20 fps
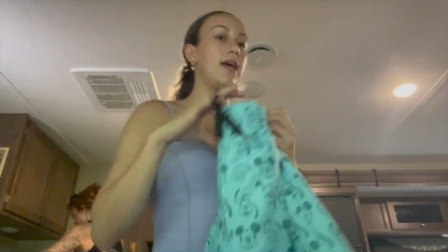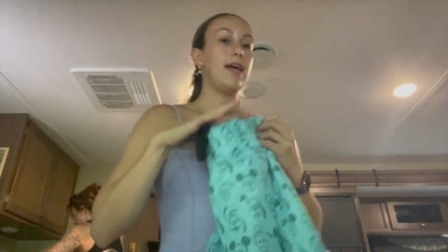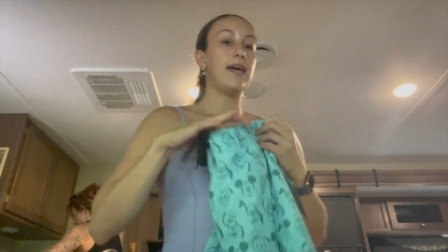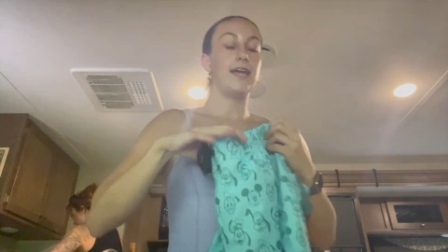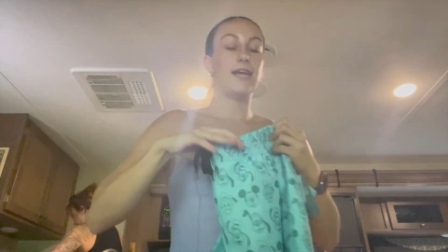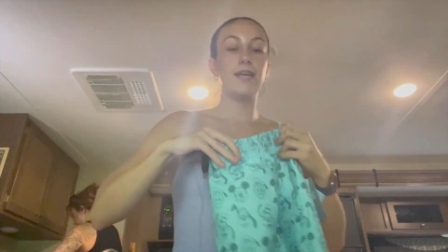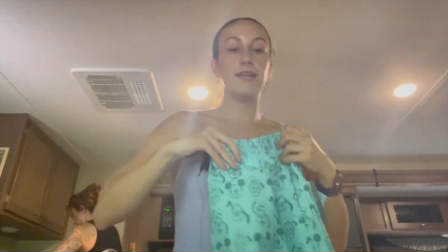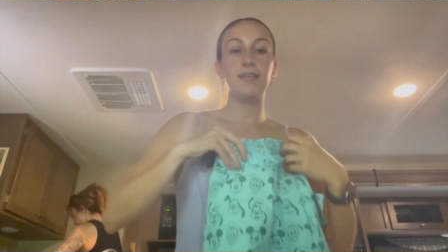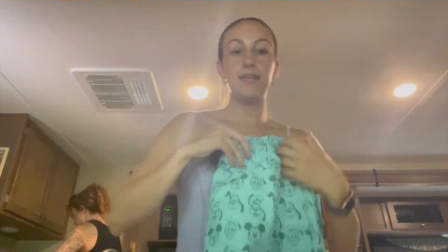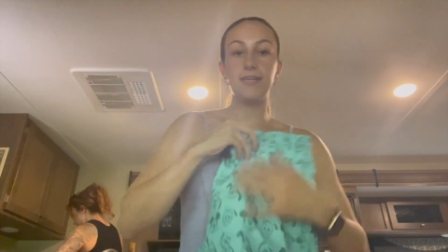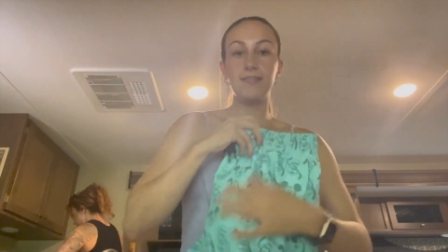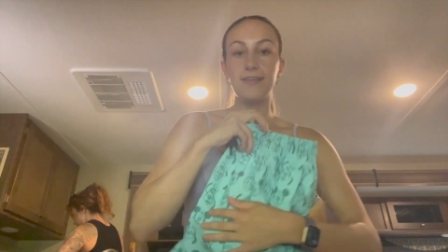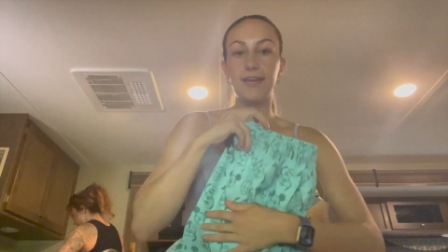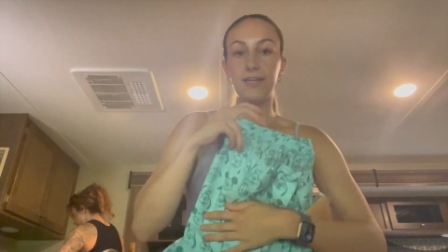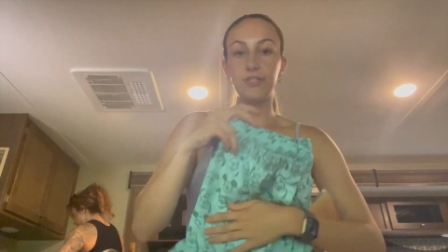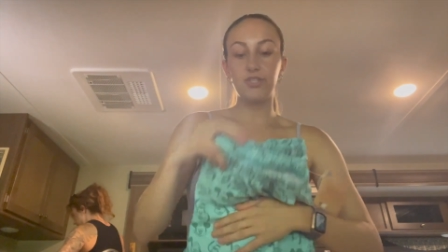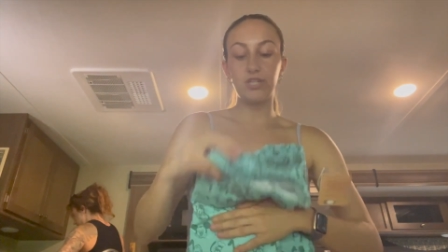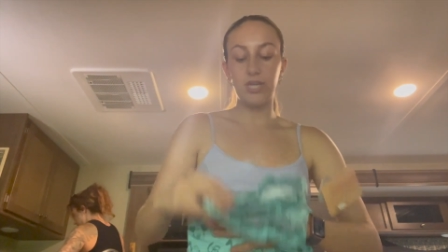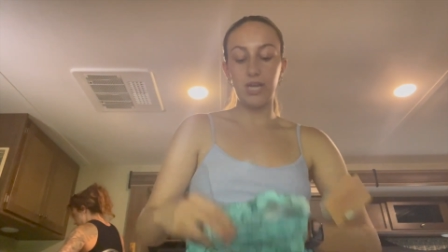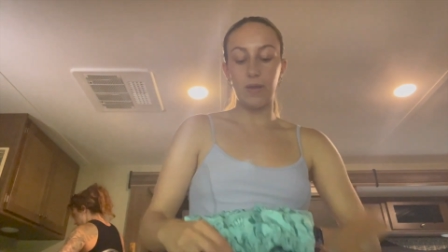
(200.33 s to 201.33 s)
And he's
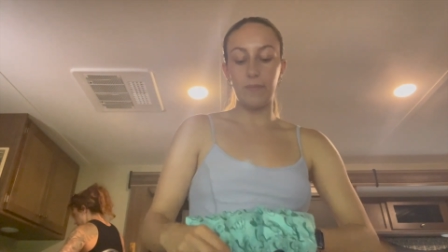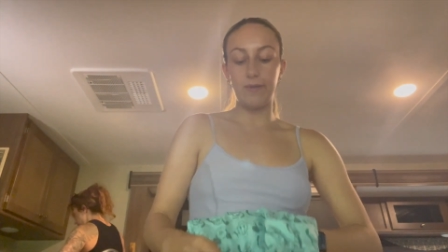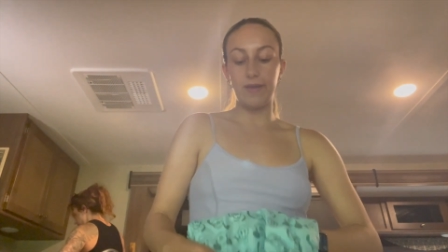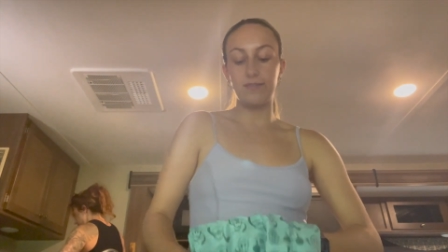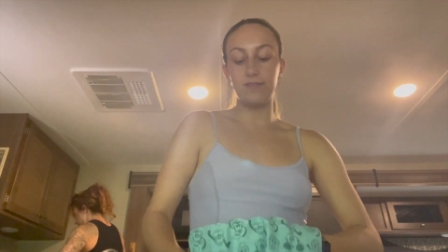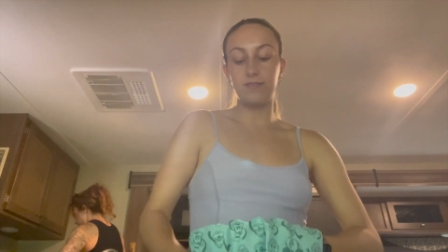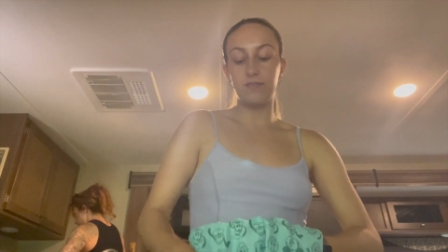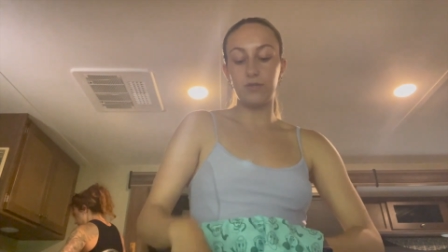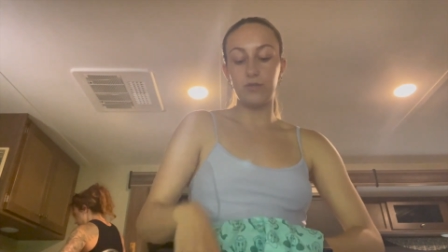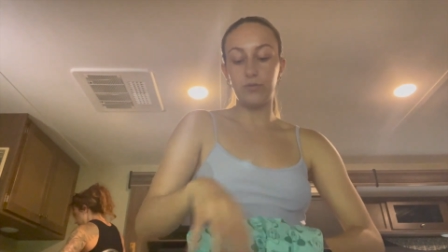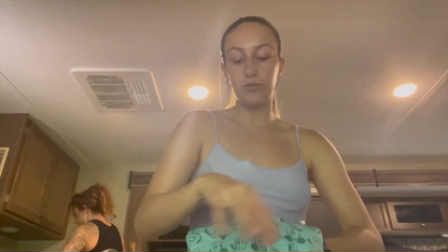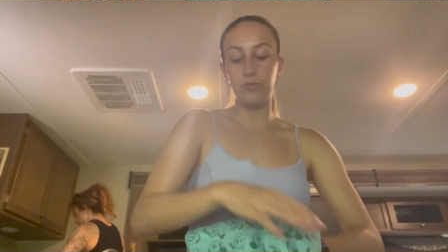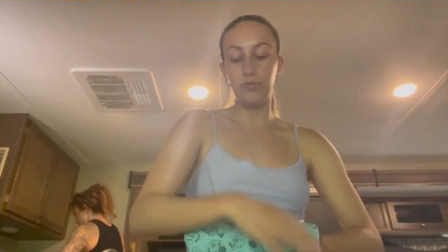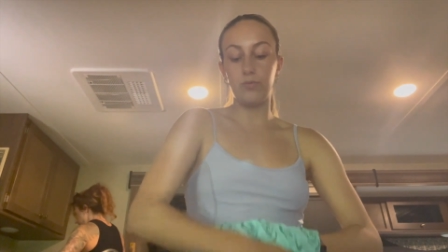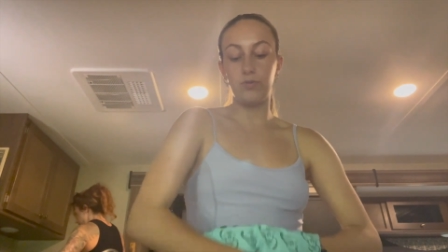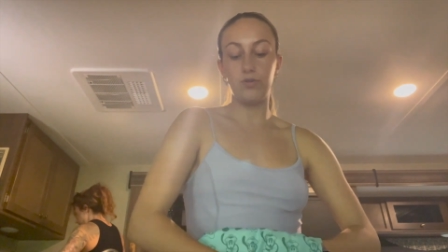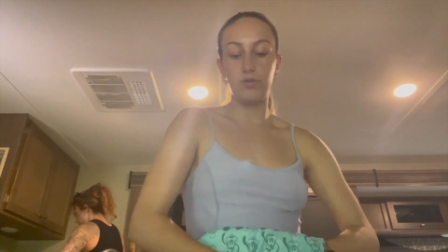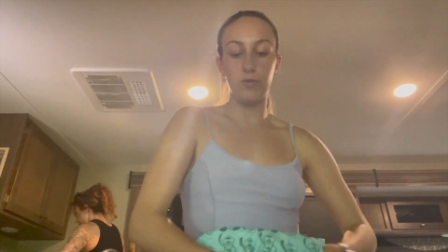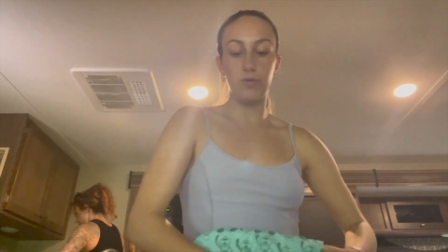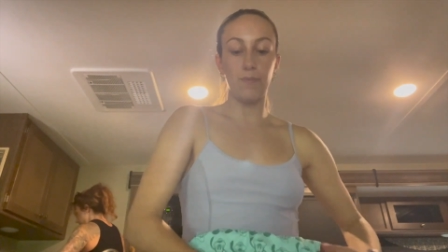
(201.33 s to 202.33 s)
actually coming
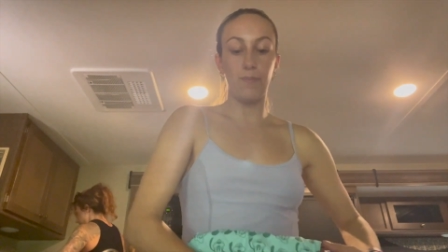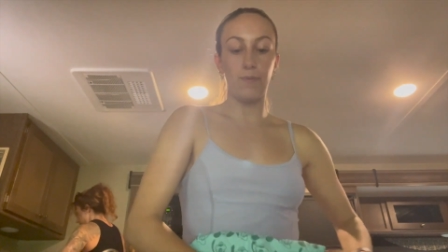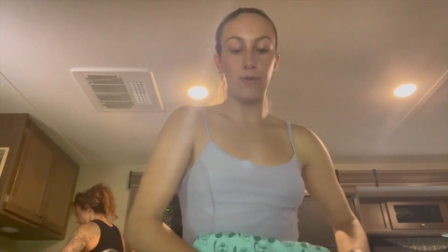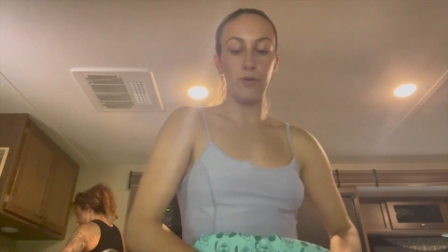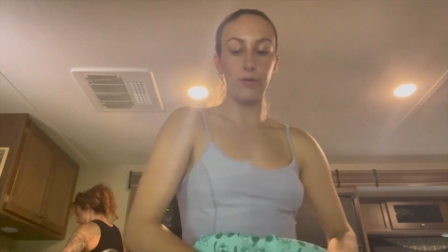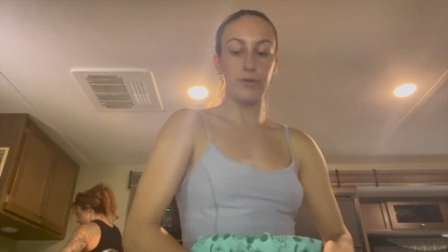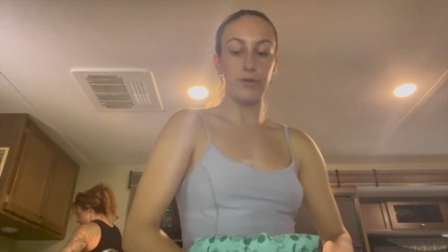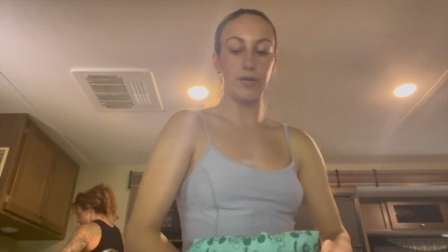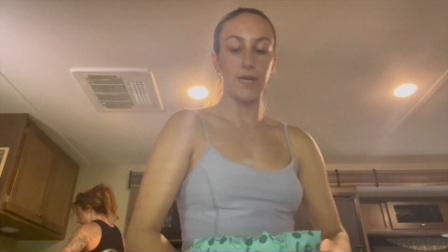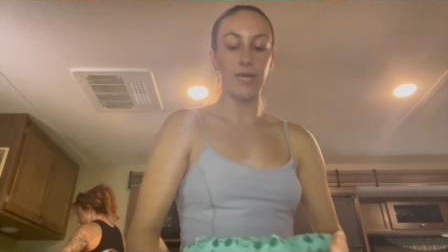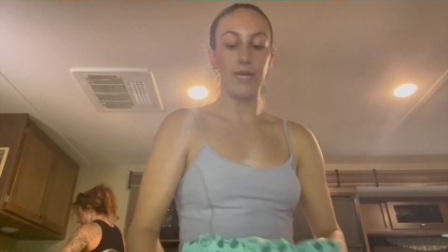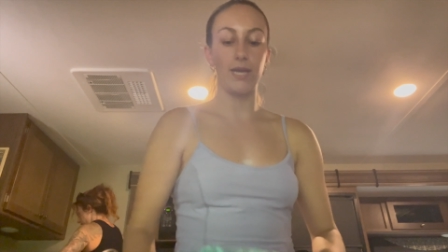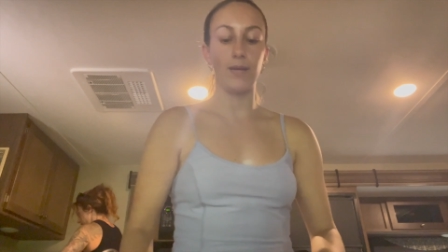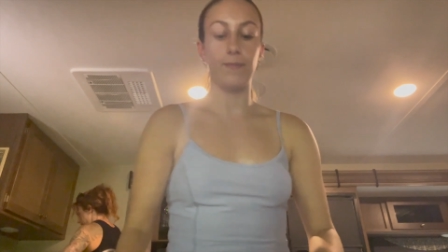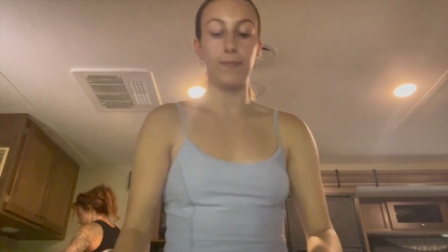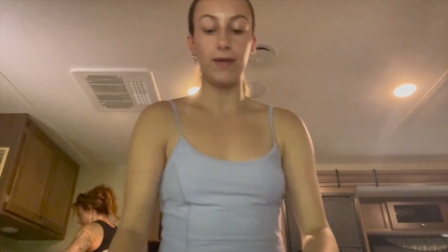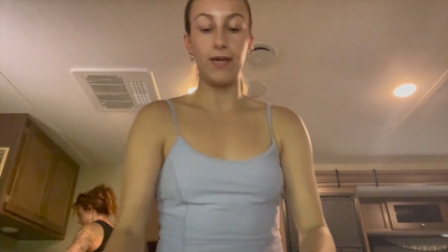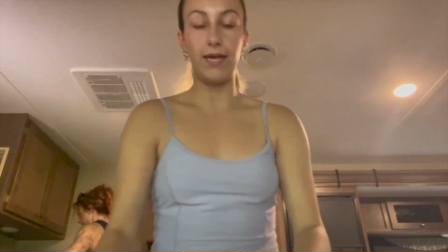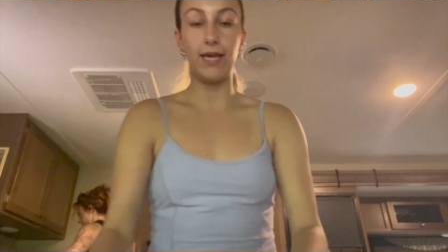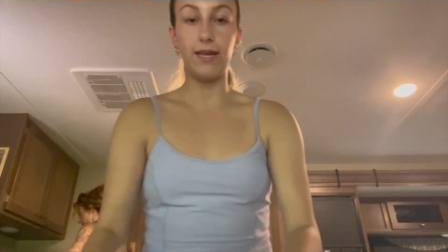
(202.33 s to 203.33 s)
to do the
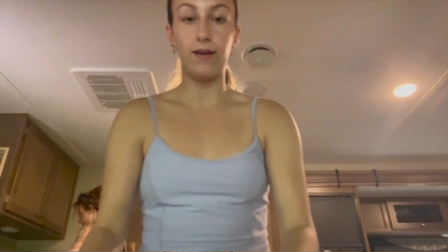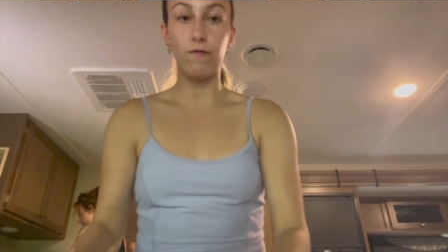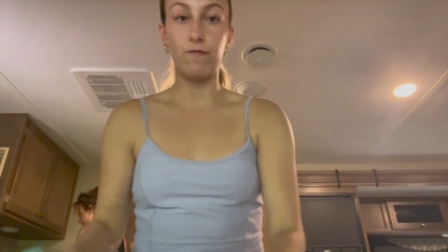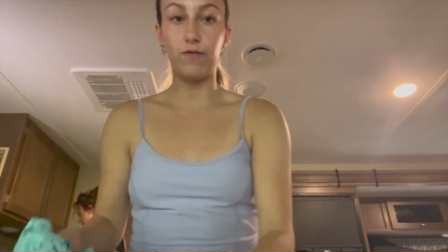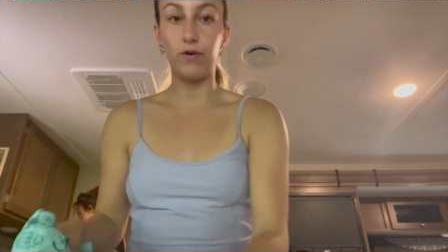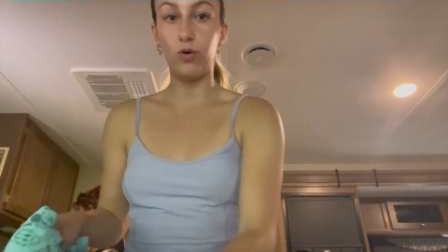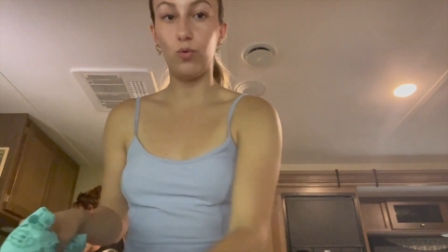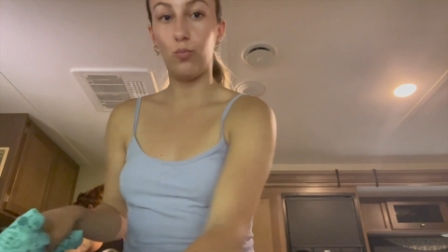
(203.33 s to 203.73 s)
program in a few